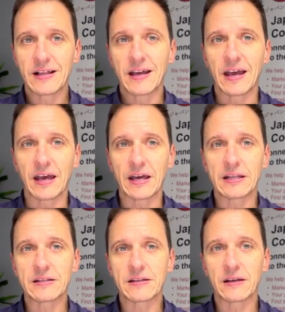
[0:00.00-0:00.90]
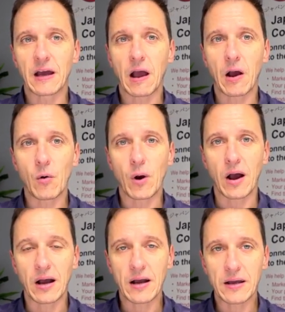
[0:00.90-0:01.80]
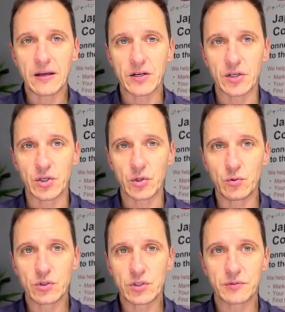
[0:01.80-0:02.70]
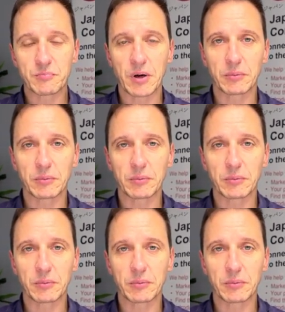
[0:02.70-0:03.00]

and how I used public